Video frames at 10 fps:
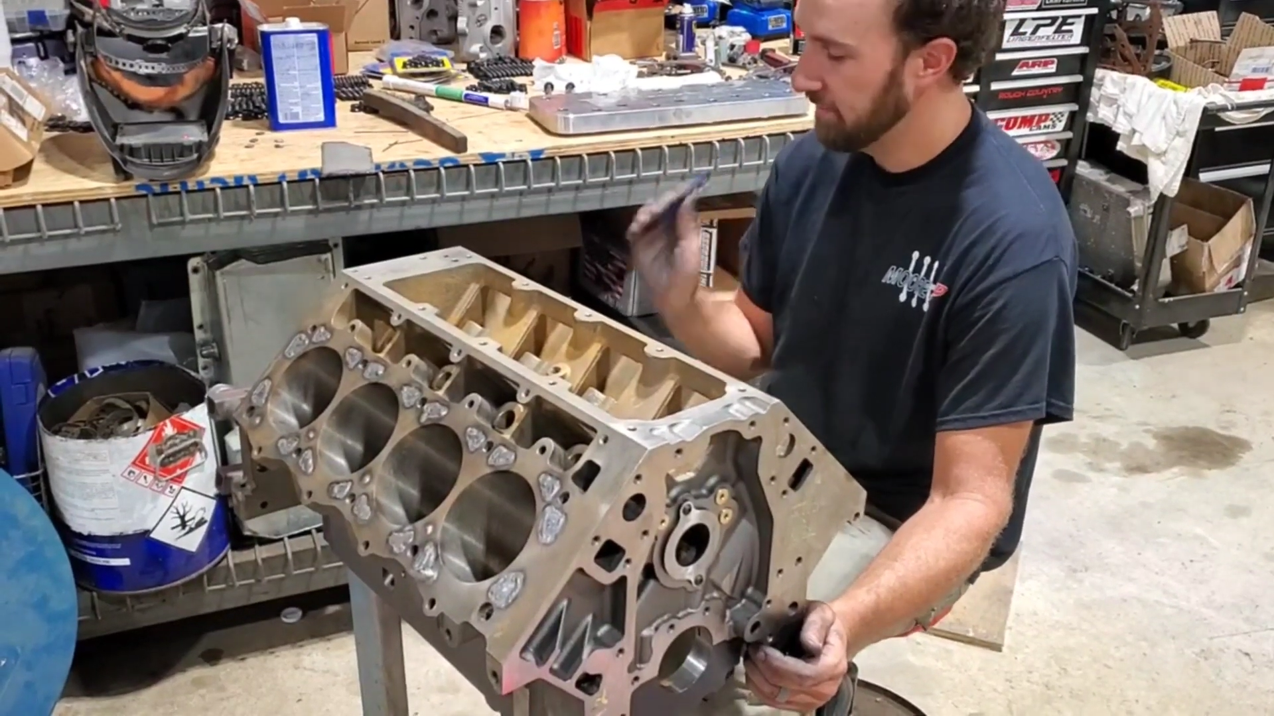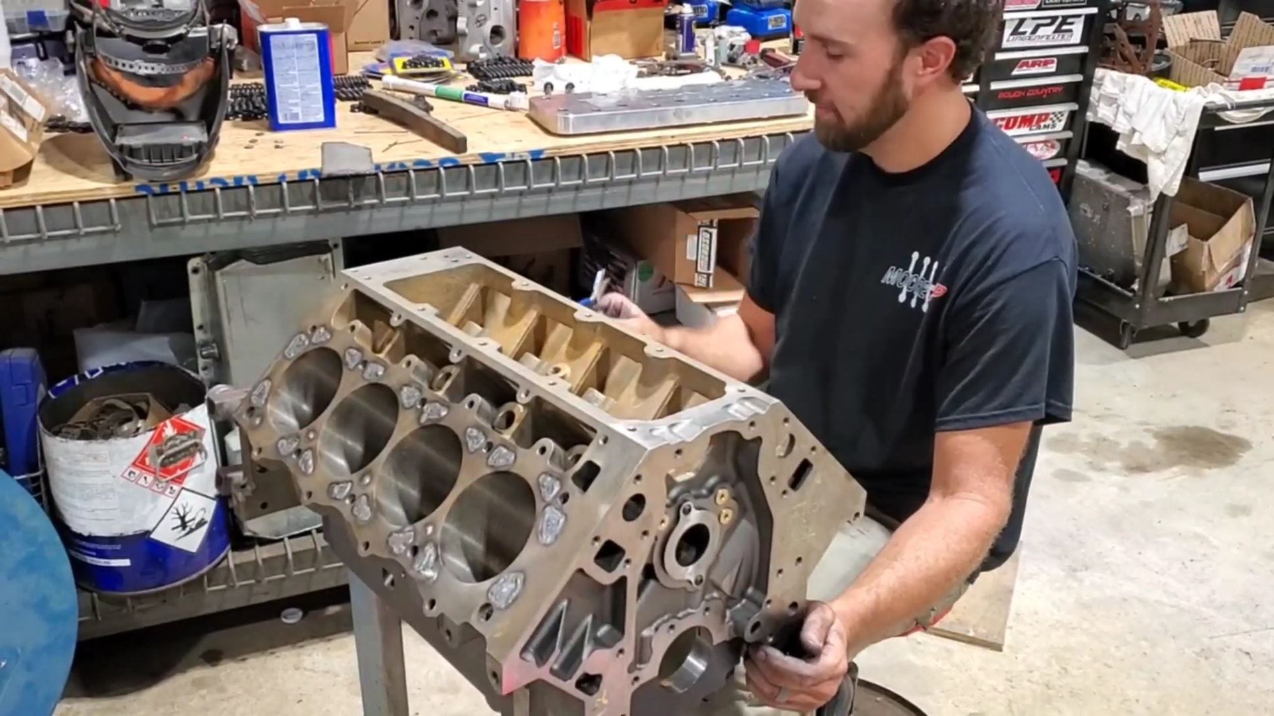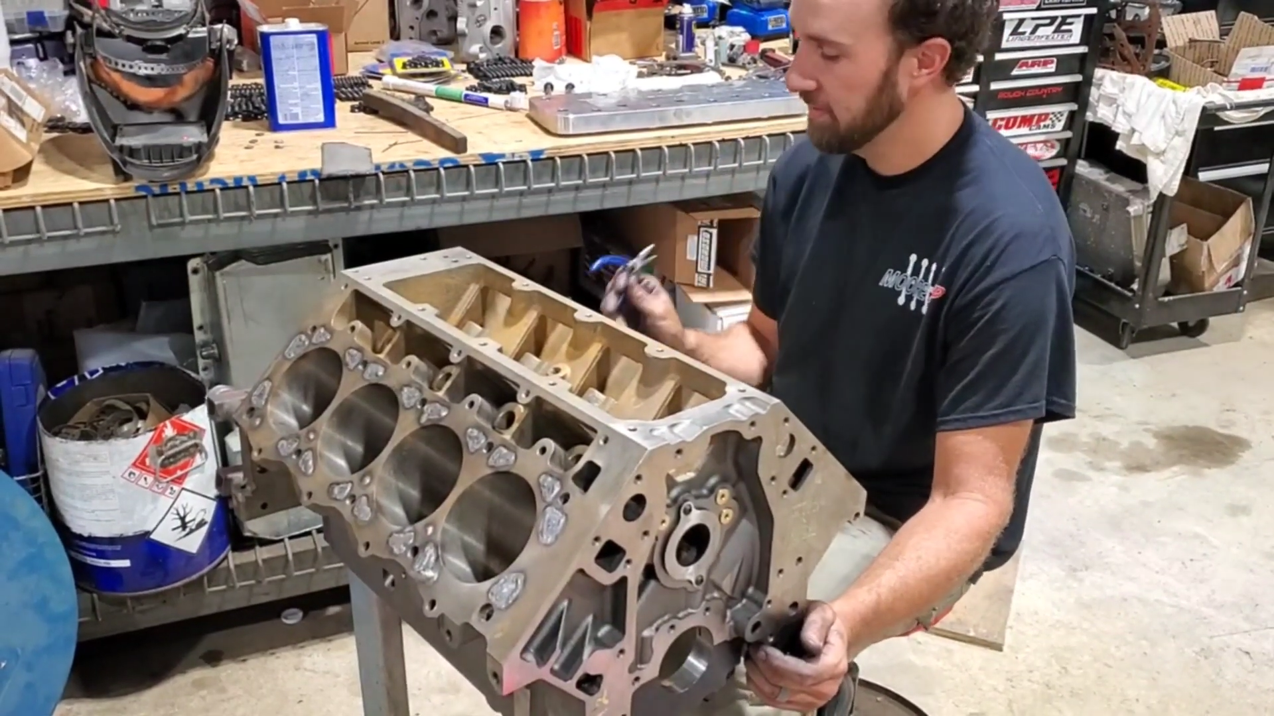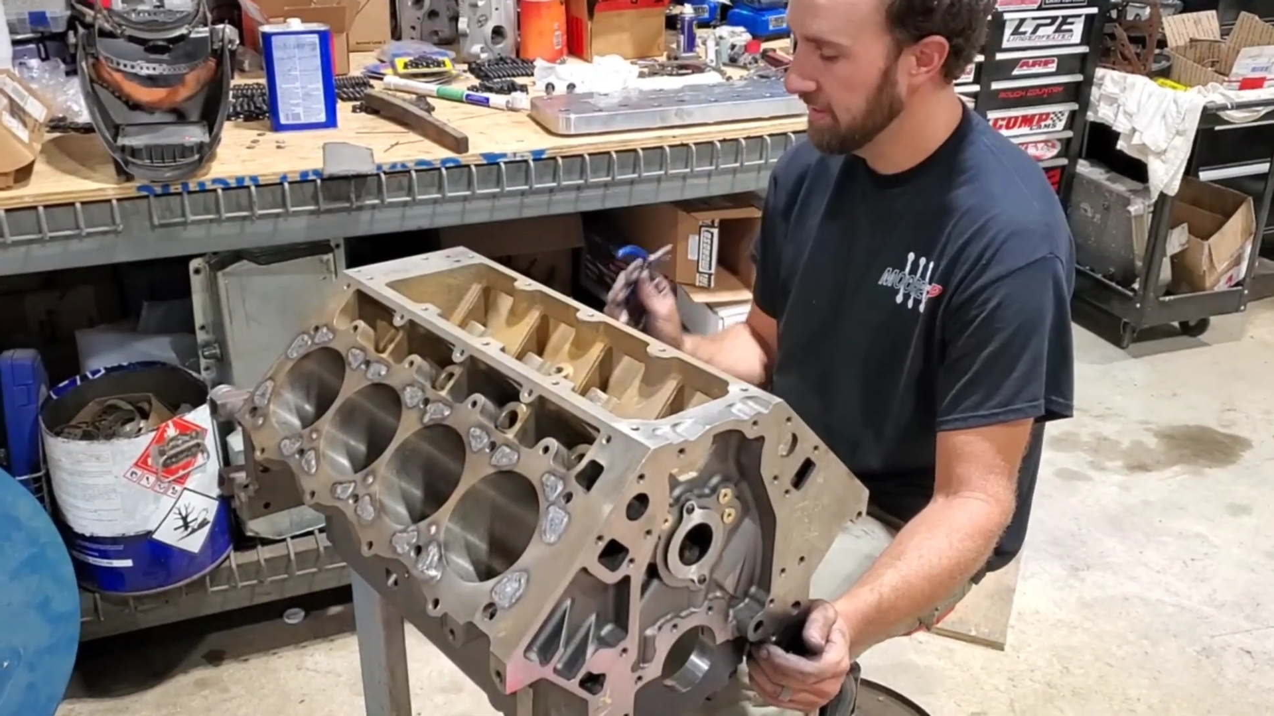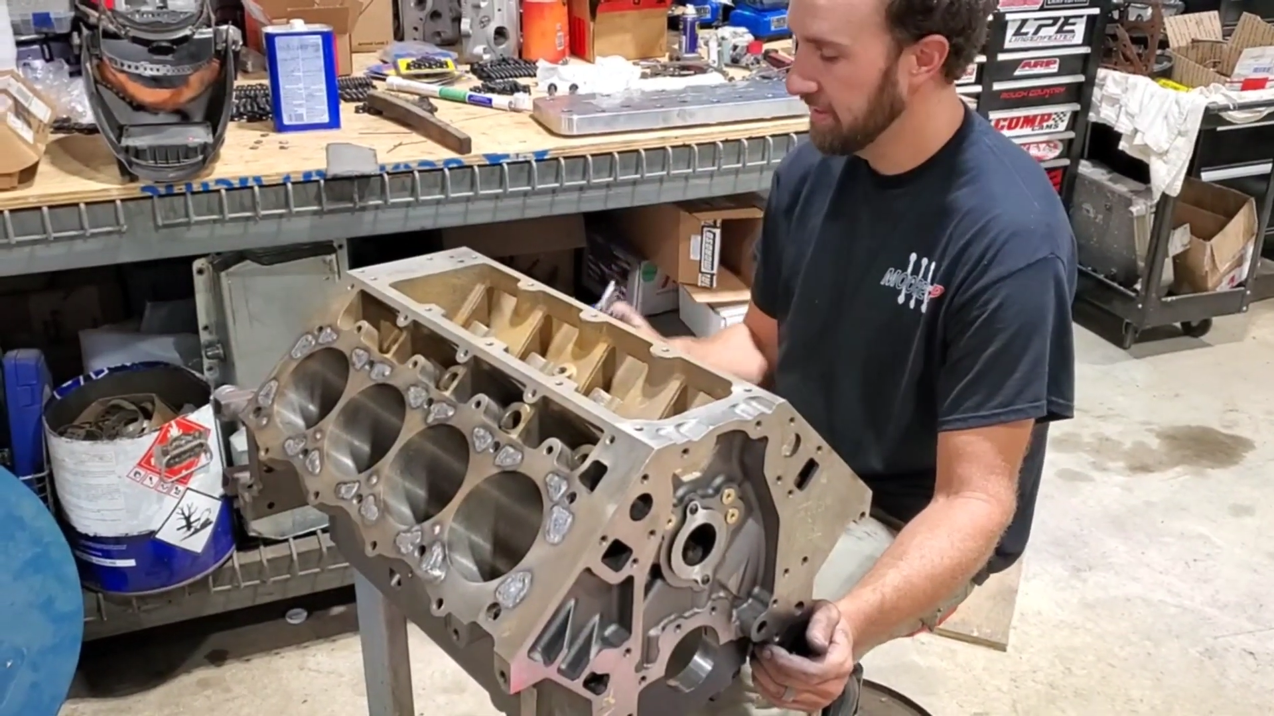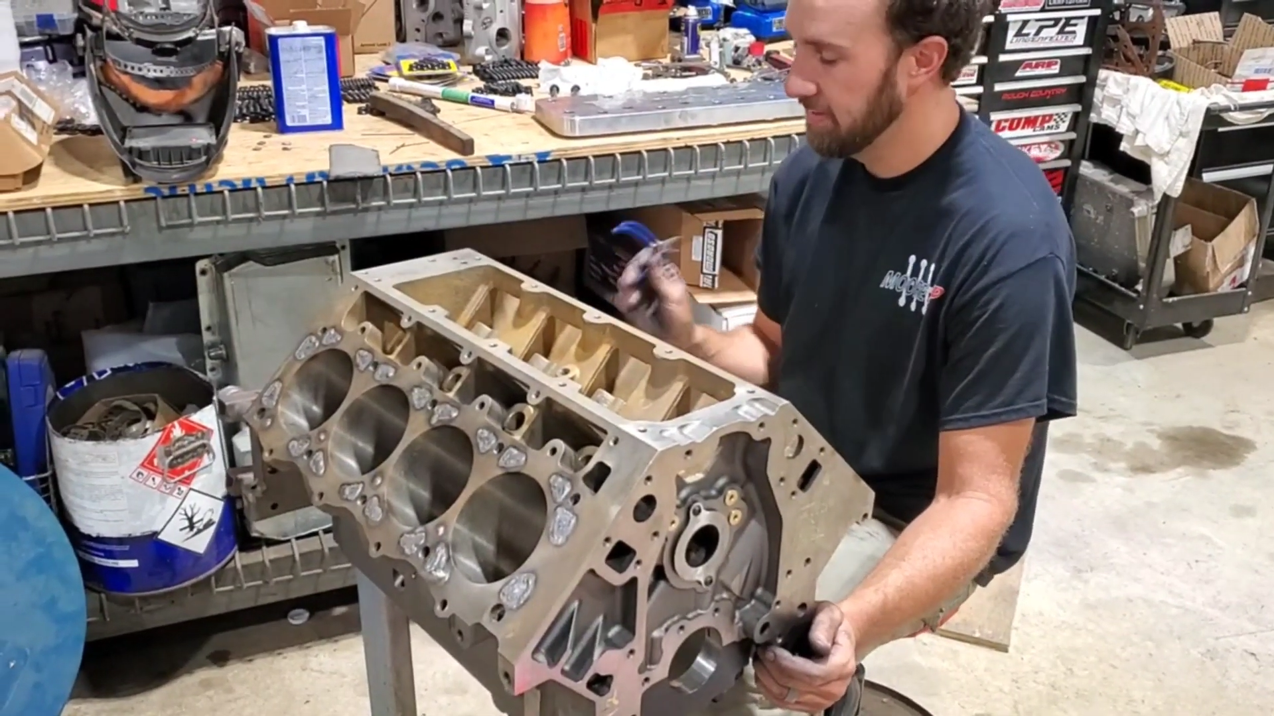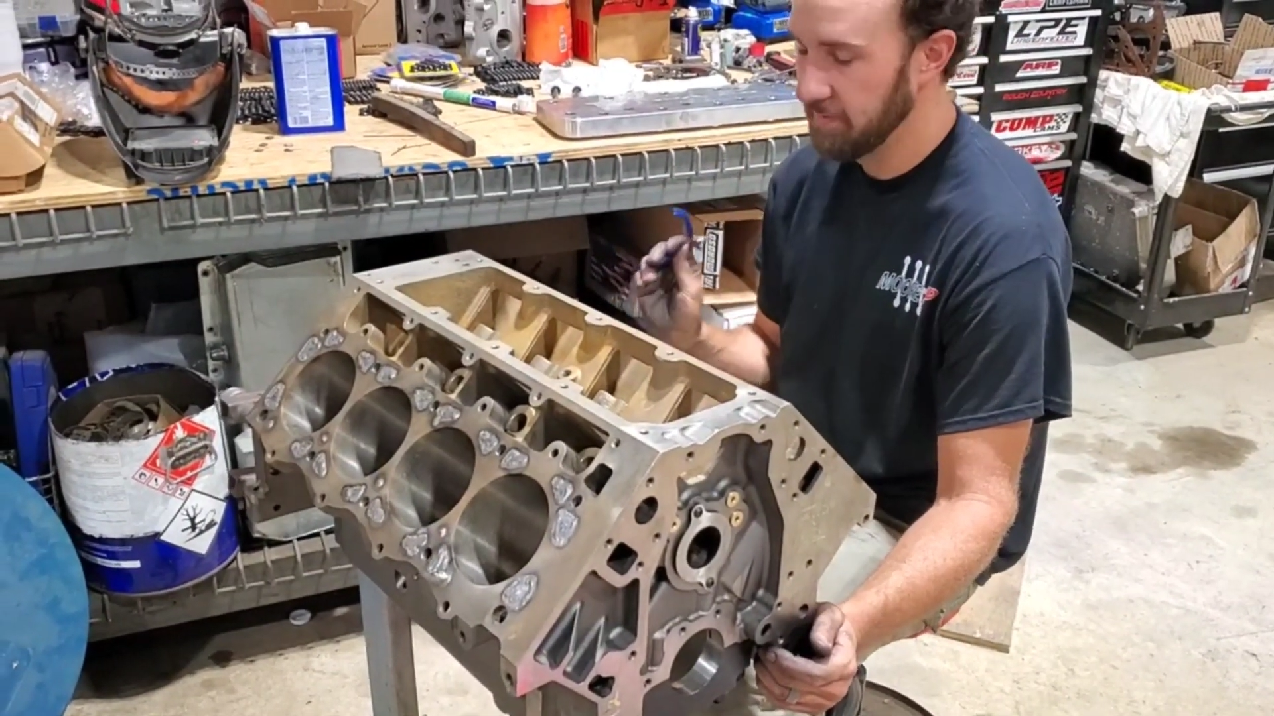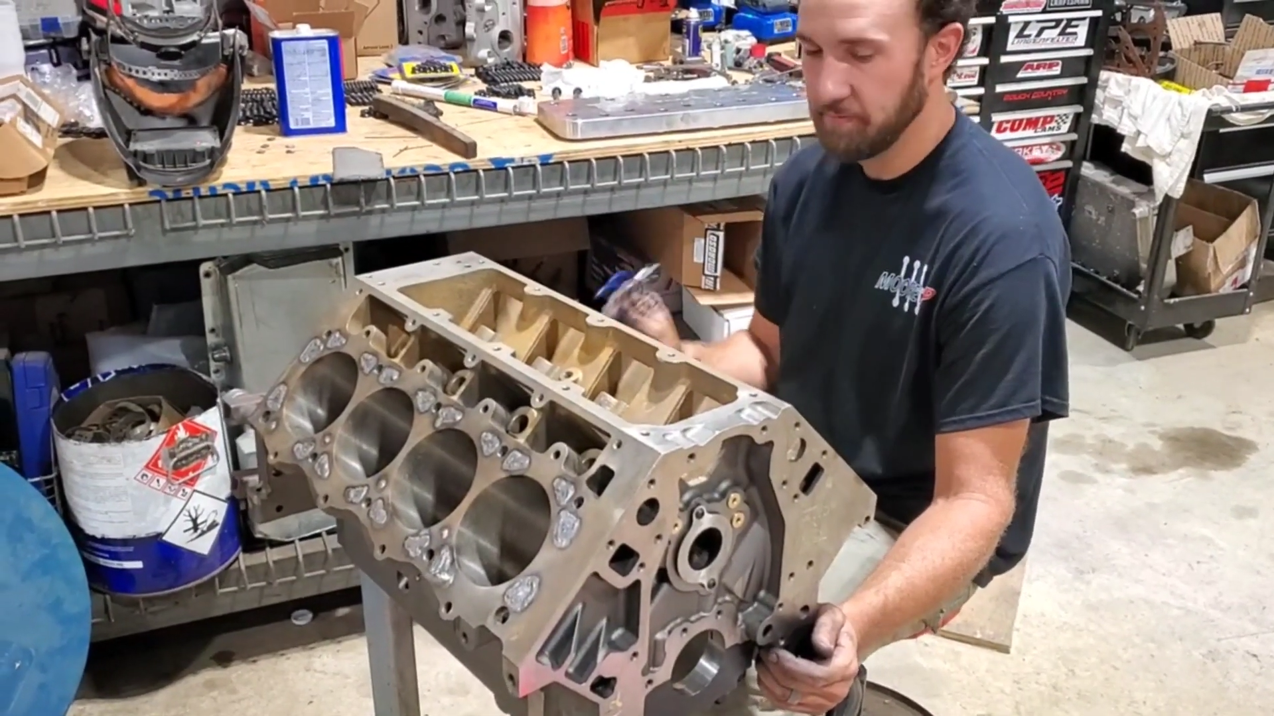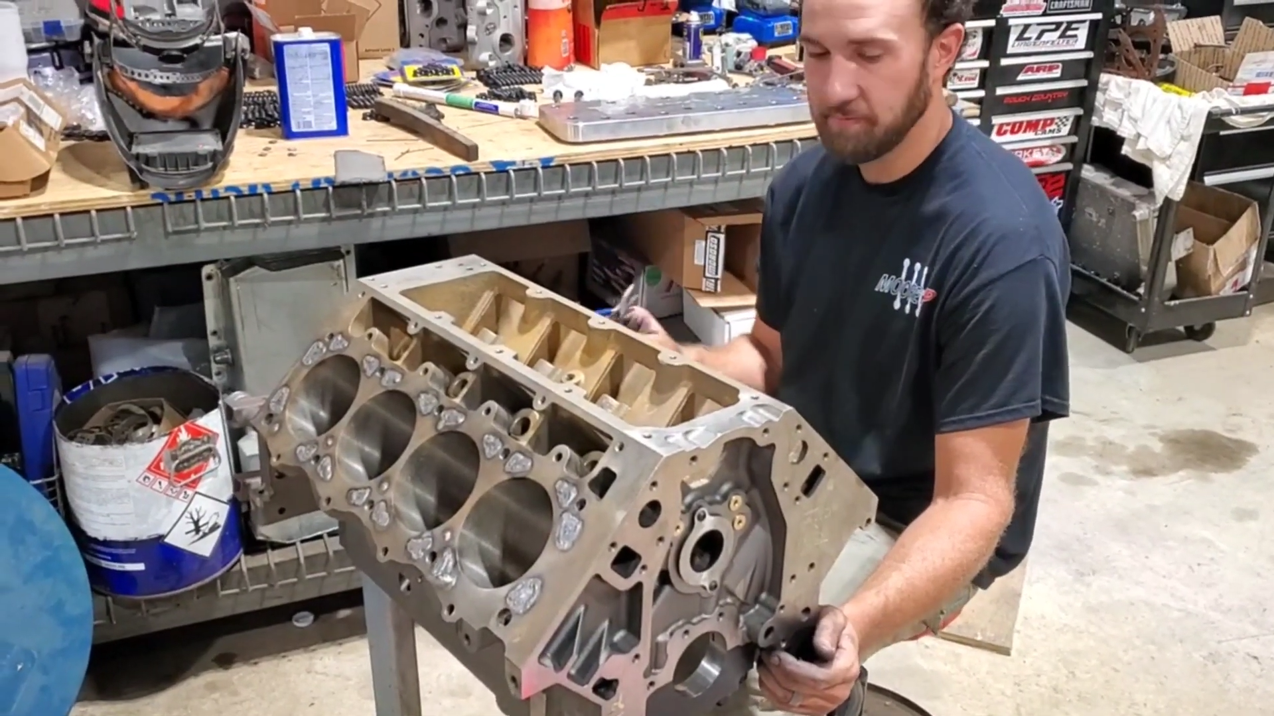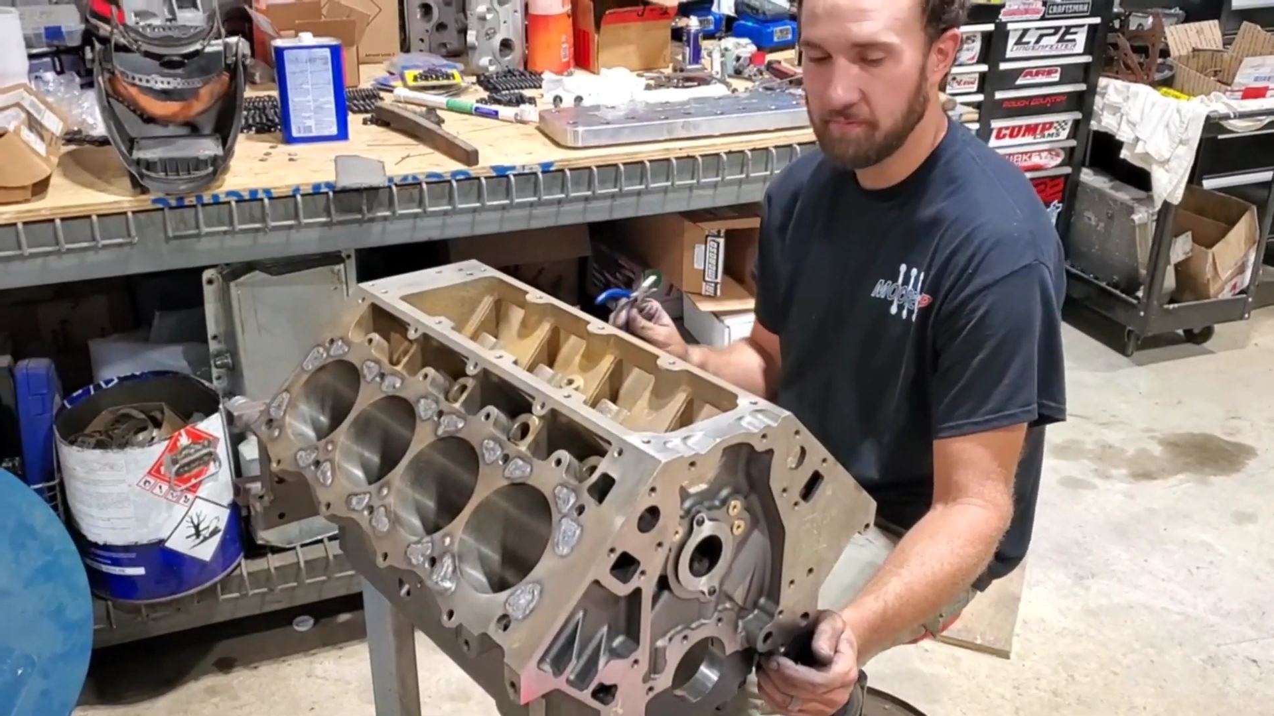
we'll, I'm